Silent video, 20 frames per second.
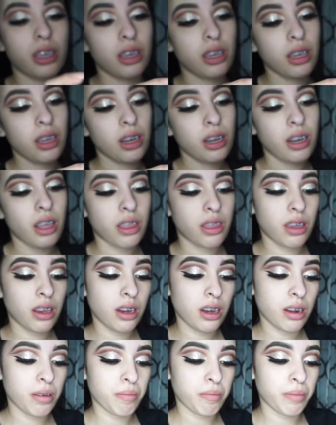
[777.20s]
and the
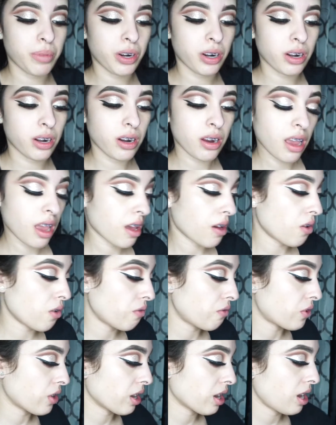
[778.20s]
number
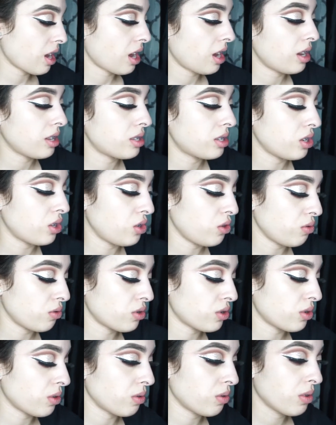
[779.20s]
L48
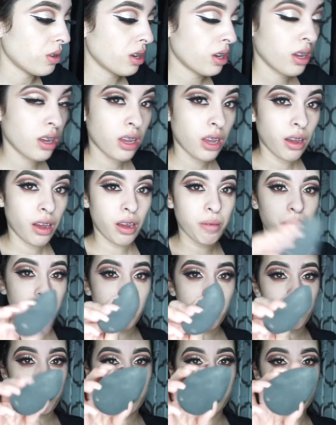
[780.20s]
Neutral.
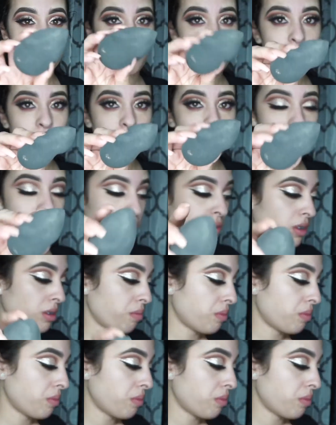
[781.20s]
Applying with the Pro Beauty